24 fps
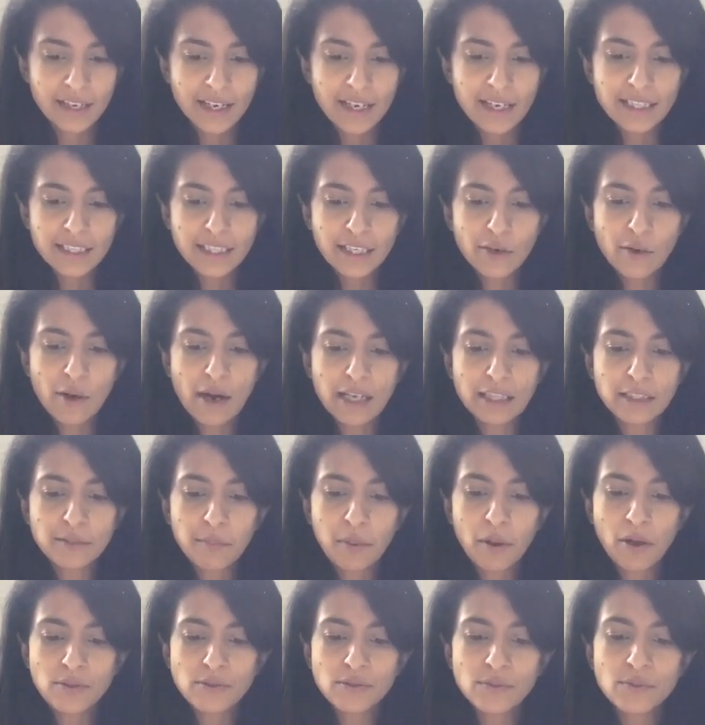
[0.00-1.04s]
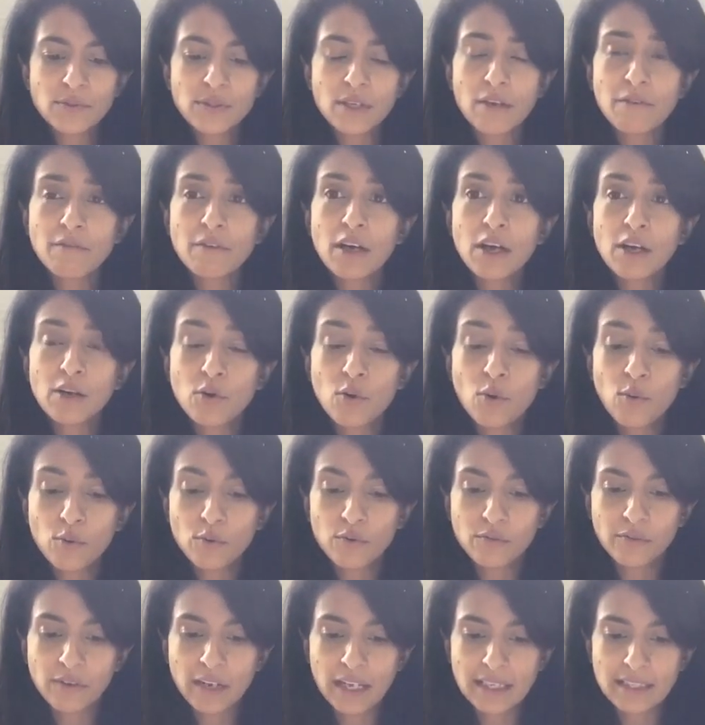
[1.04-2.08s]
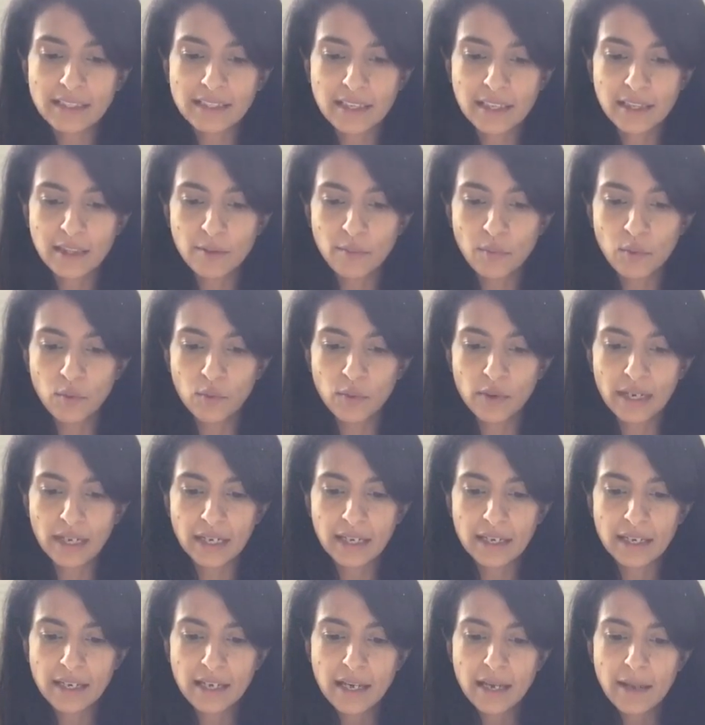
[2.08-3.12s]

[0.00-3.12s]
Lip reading: She cracked puzzles over her cornflakes in the morning,